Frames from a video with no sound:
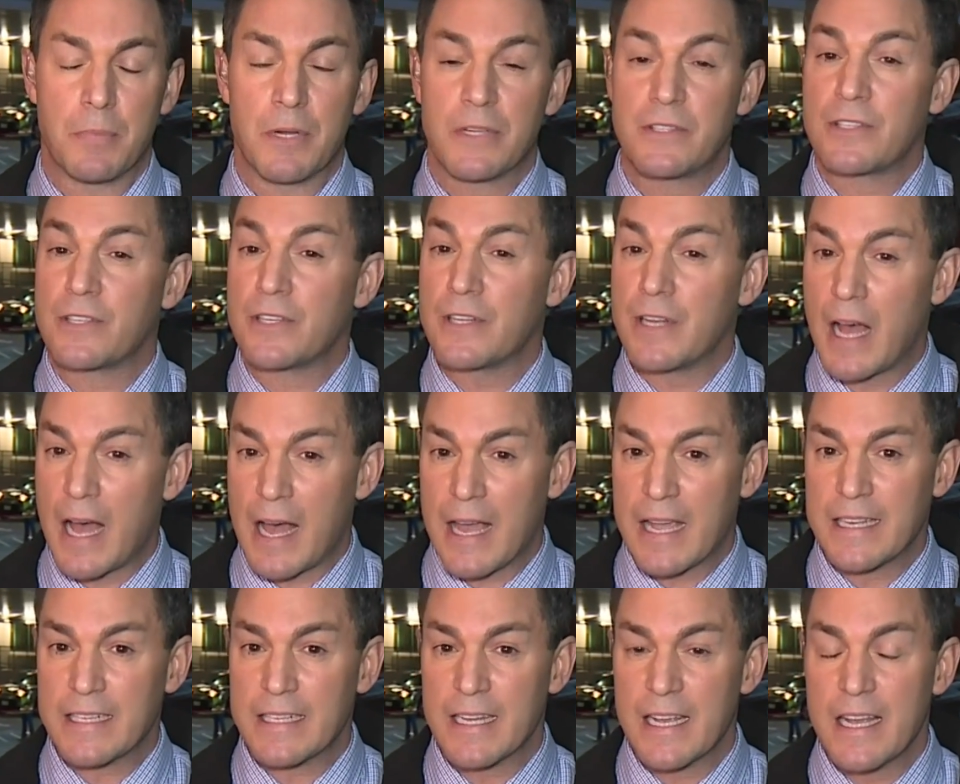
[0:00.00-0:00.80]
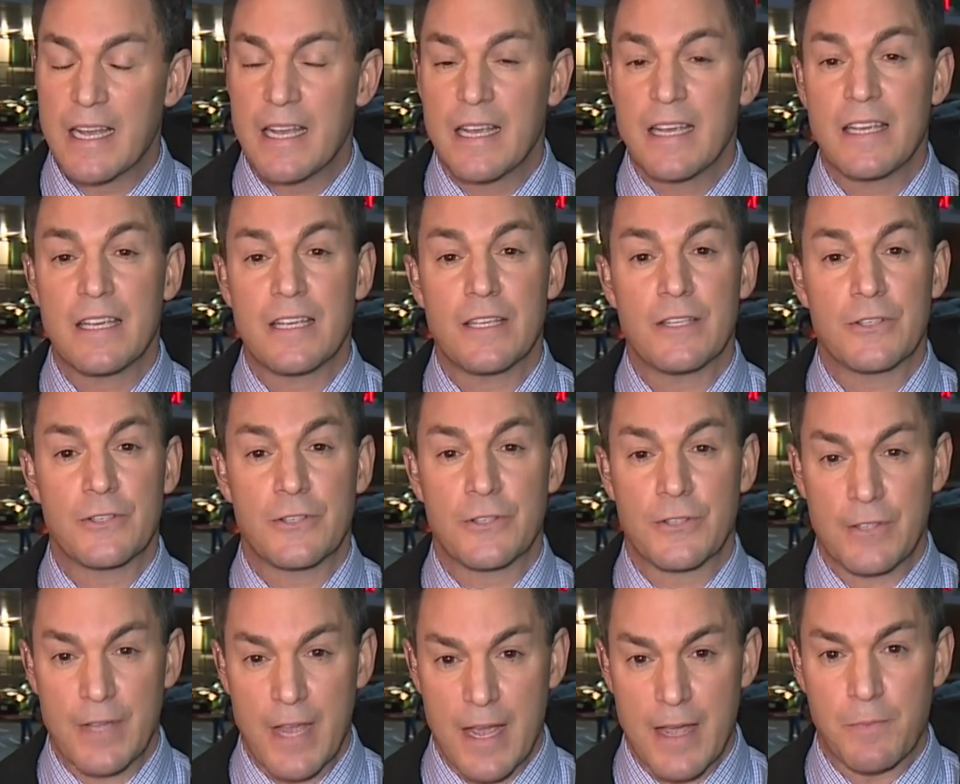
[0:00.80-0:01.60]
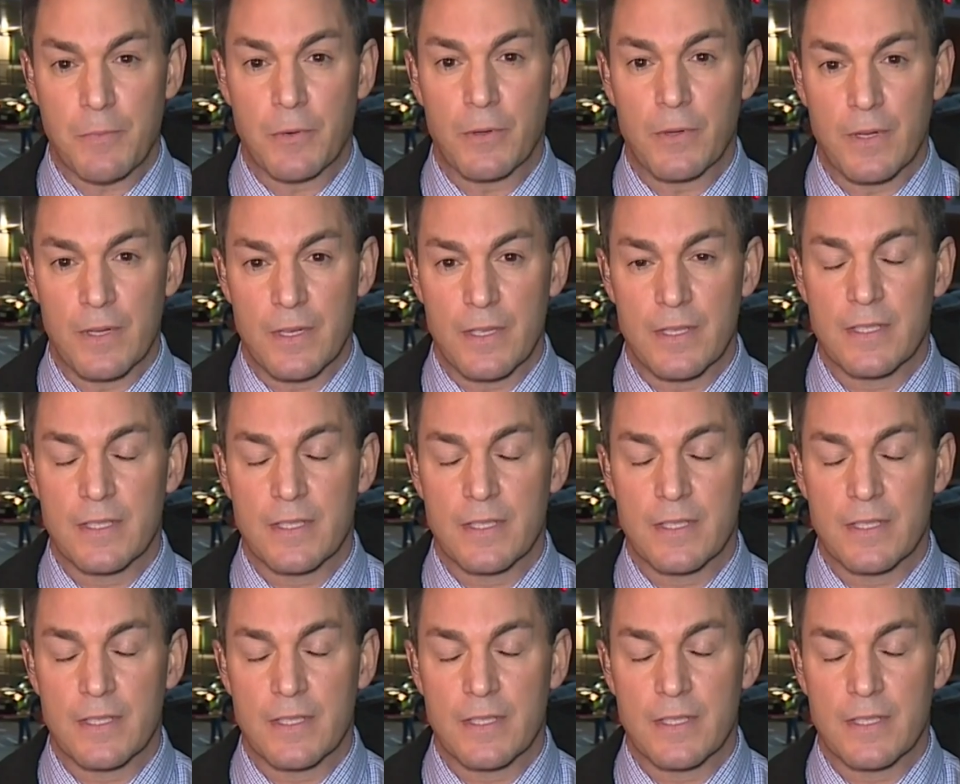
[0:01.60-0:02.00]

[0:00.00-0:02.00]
but tonight he is stable